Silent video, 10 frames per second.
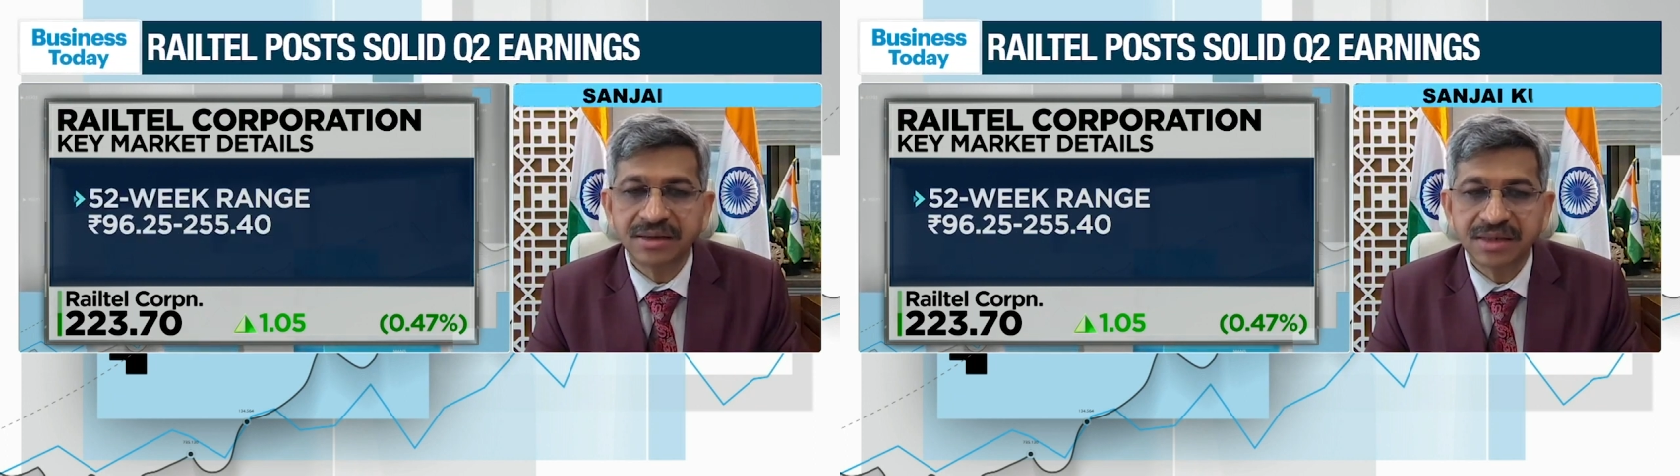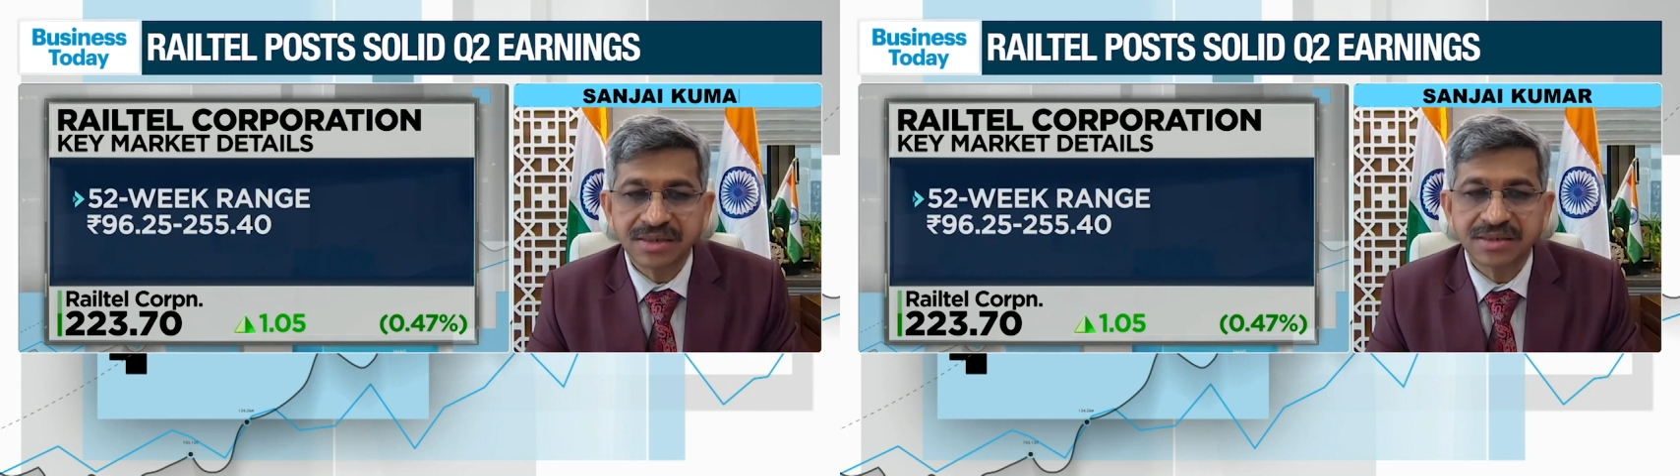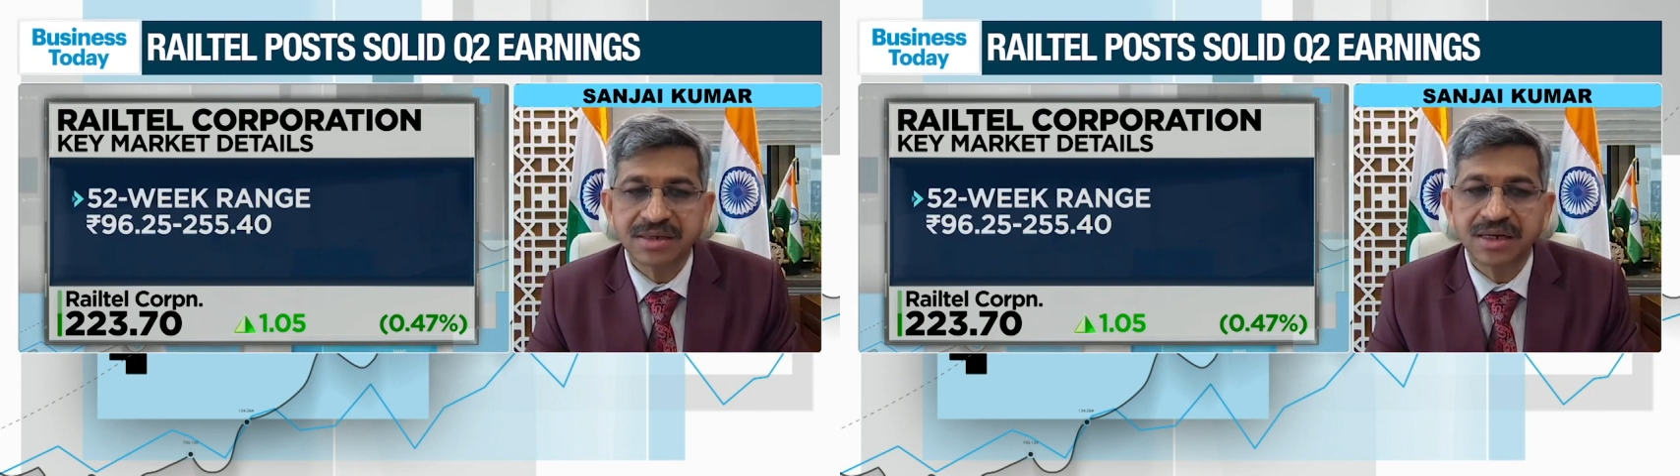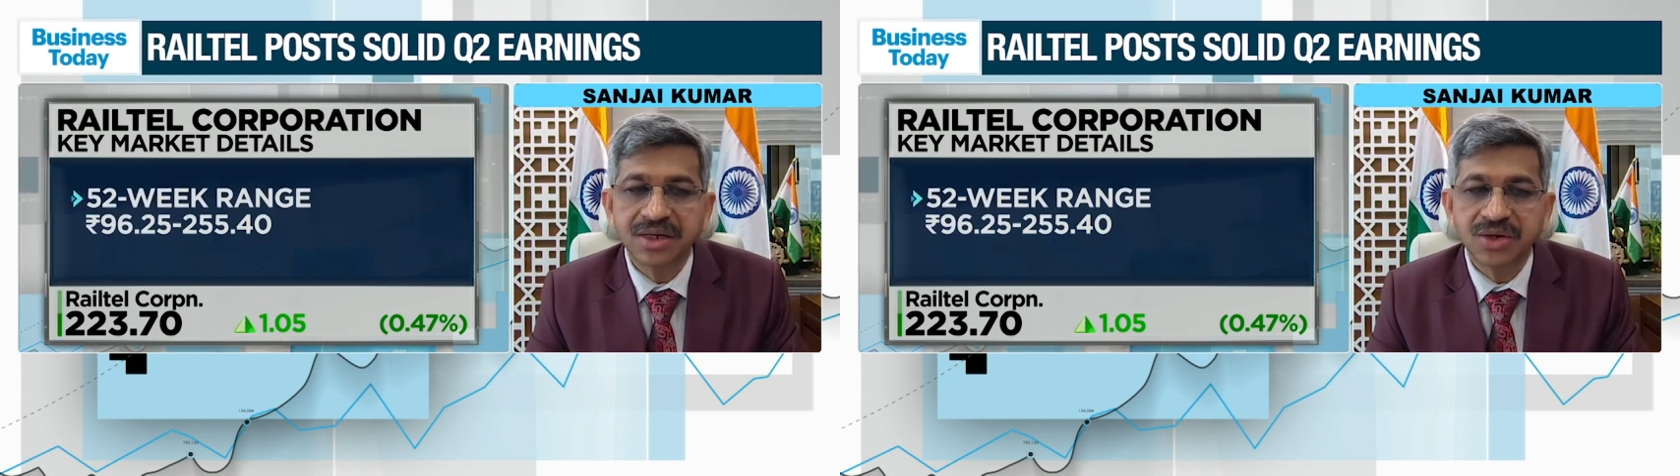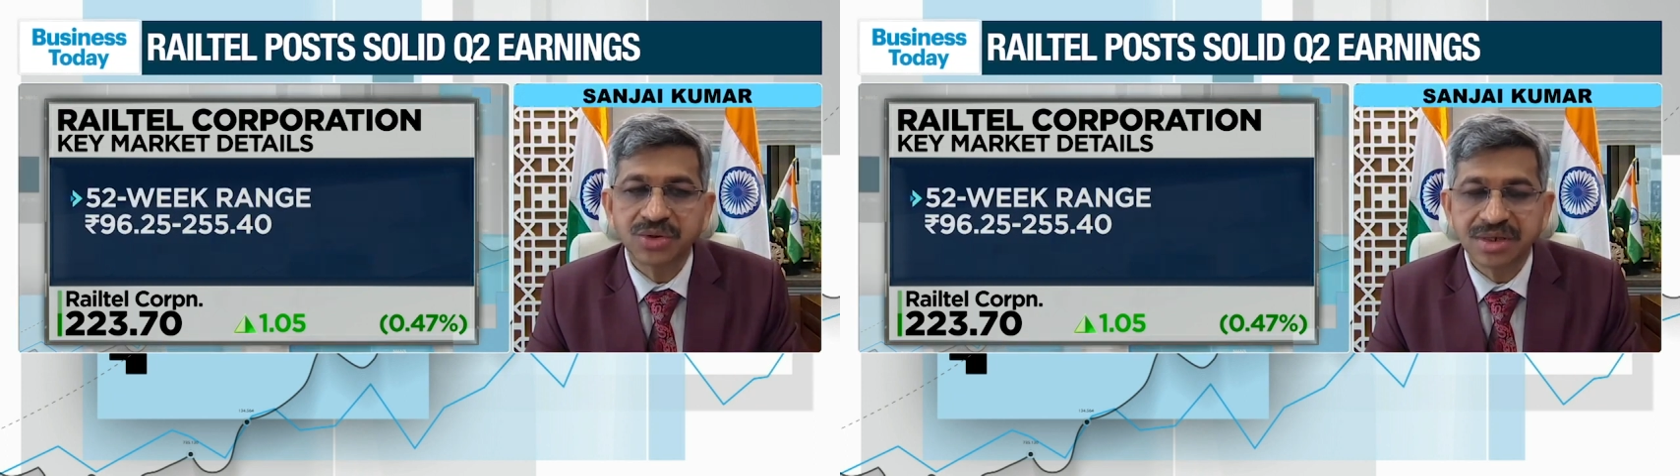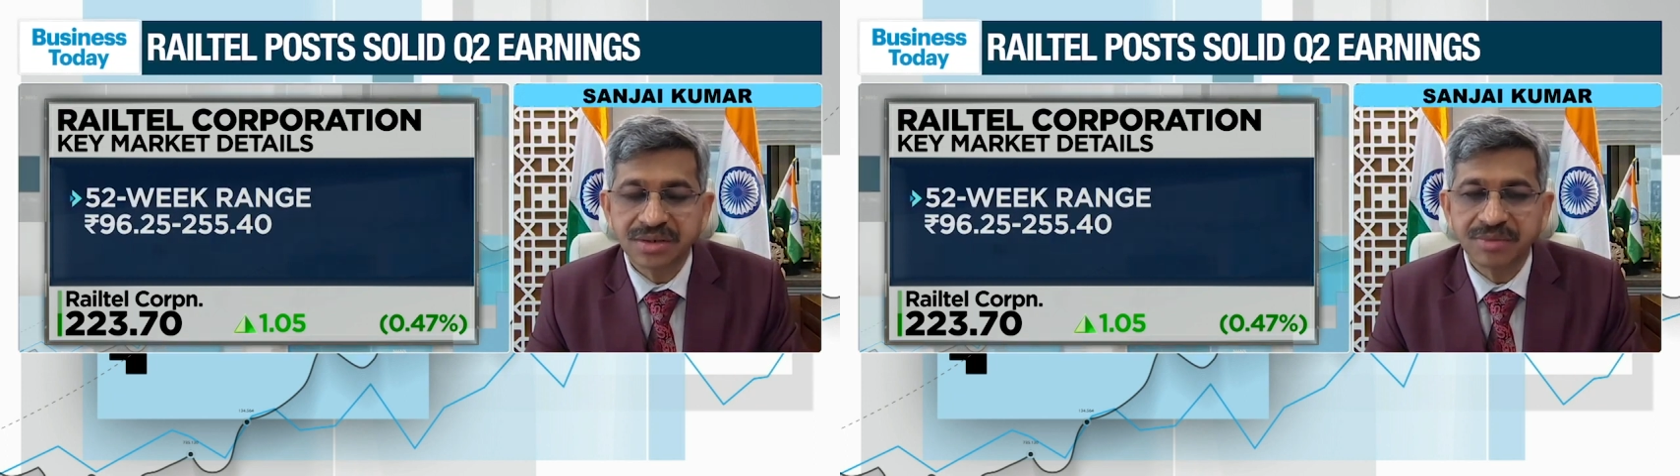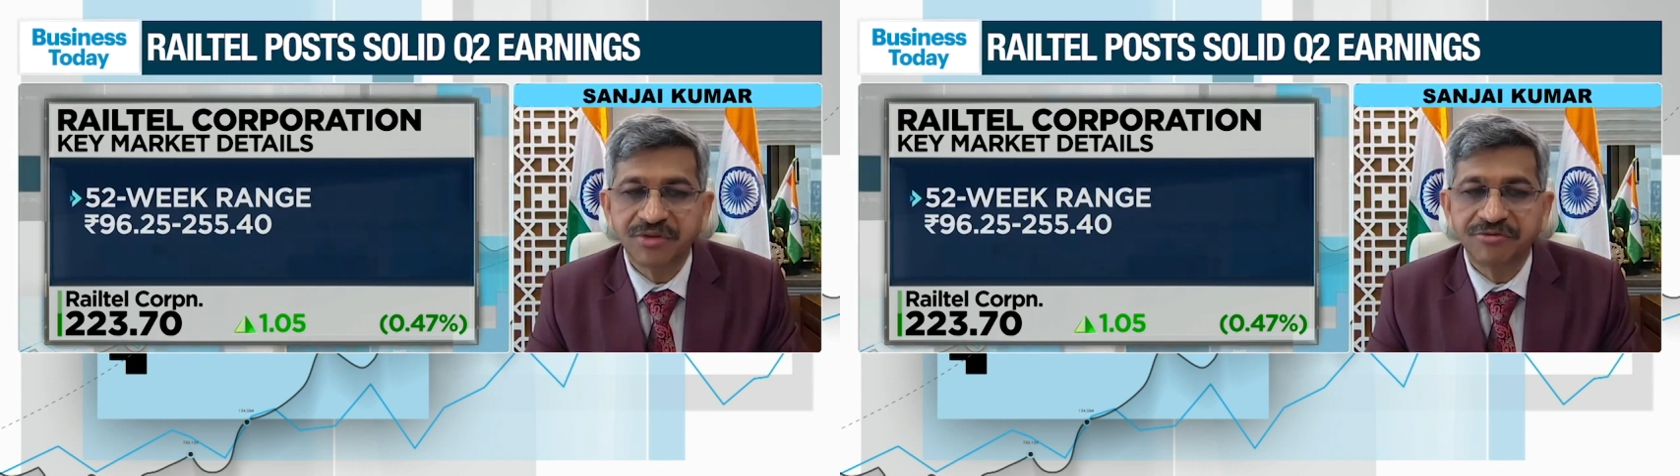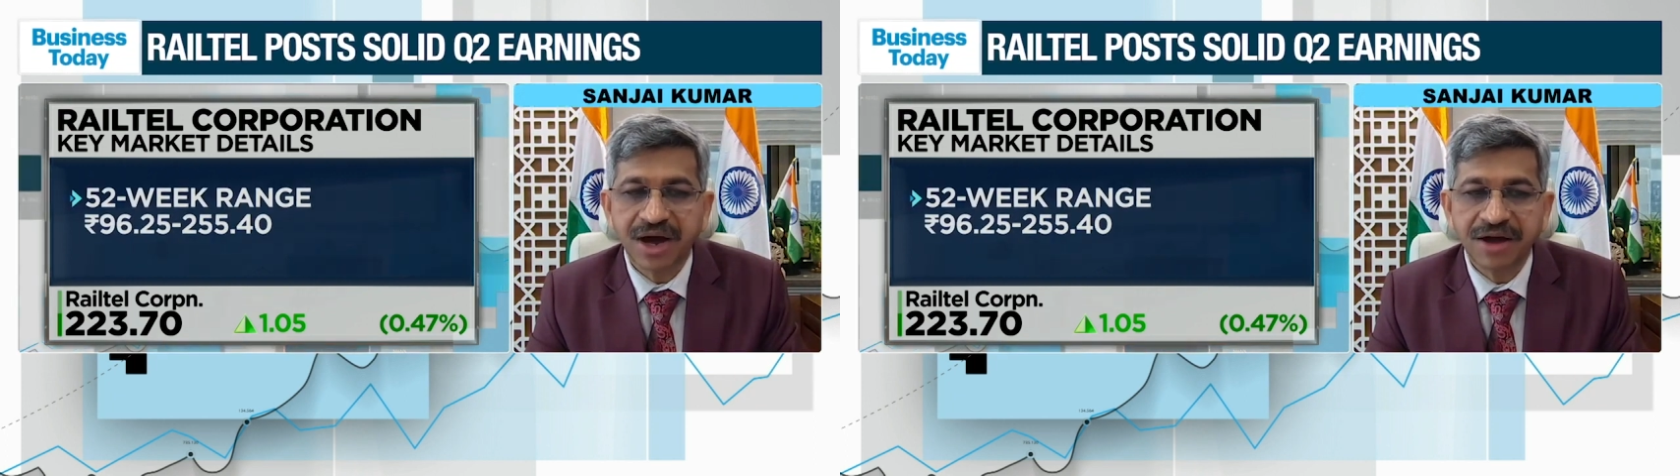this ecosystem
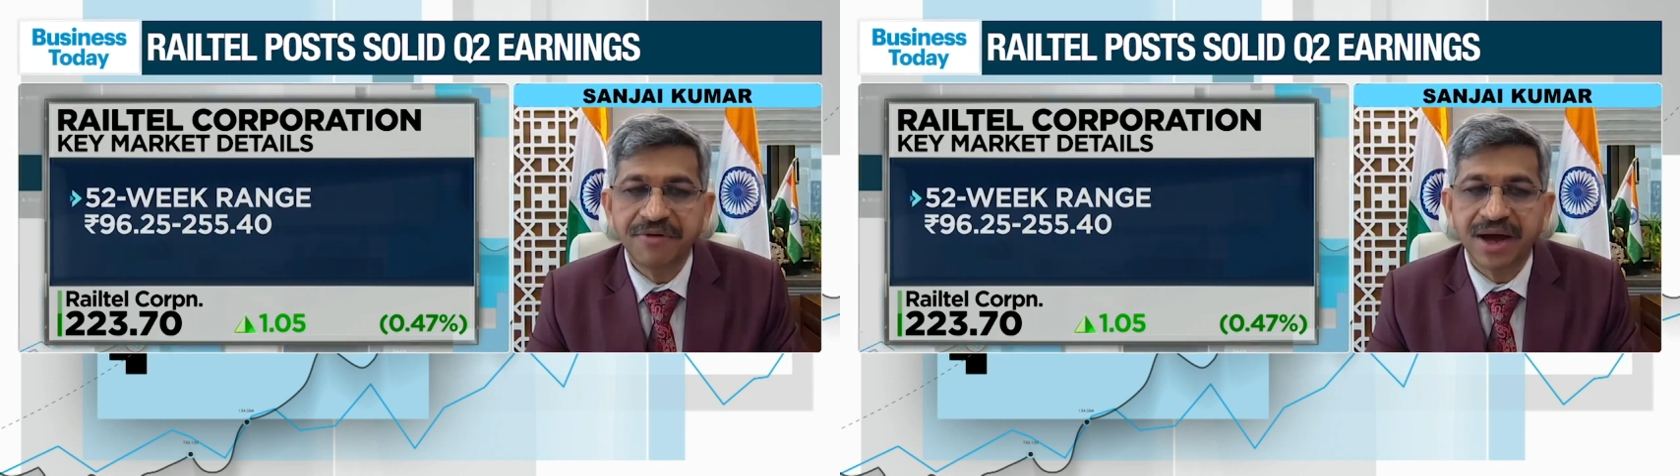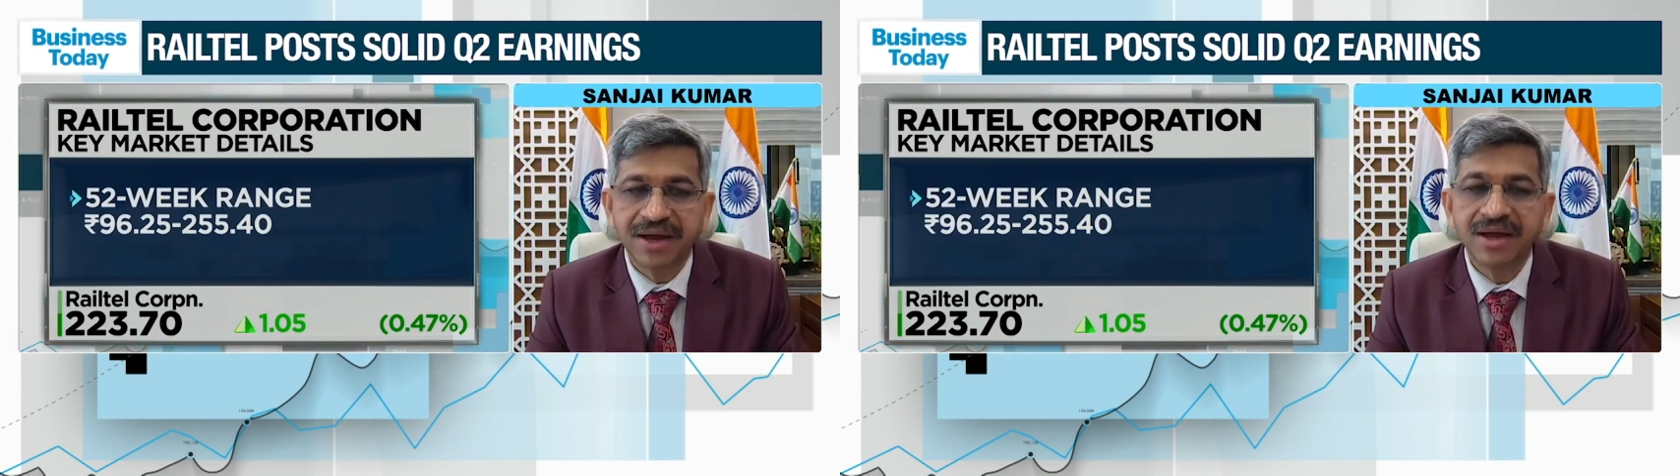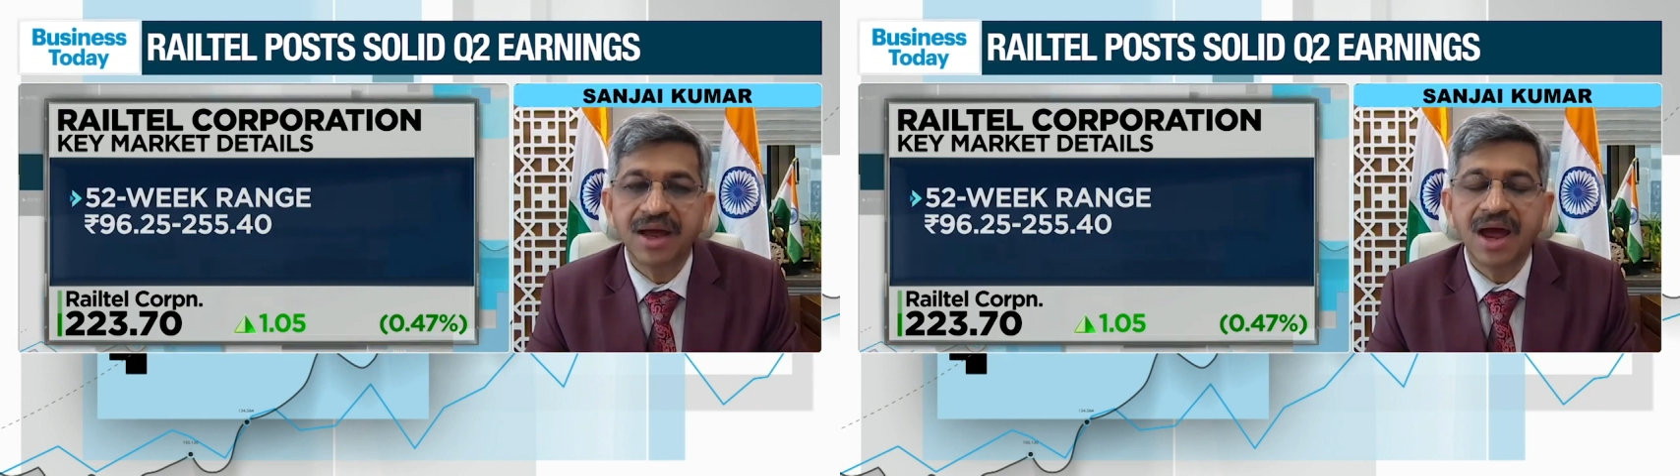of Wi-Fi,